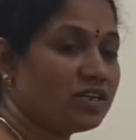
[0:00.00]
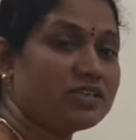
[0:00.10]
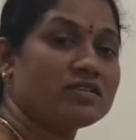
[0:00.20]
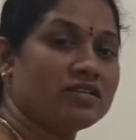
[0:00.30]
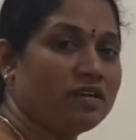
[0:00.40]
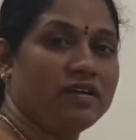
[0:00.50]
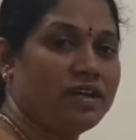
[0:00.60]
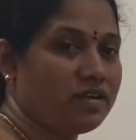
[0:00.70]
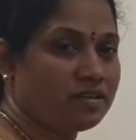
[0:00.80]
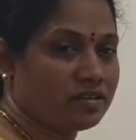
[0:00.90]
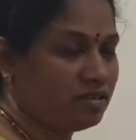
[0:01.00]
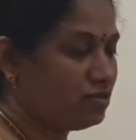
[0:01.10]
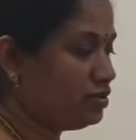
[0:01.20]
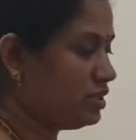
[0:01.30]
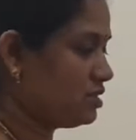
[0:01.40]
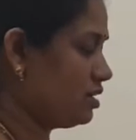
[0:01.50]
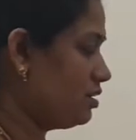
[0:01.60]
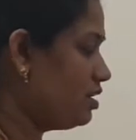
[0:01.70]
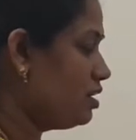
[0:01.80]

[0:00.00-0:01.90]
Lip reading: is enters into inside.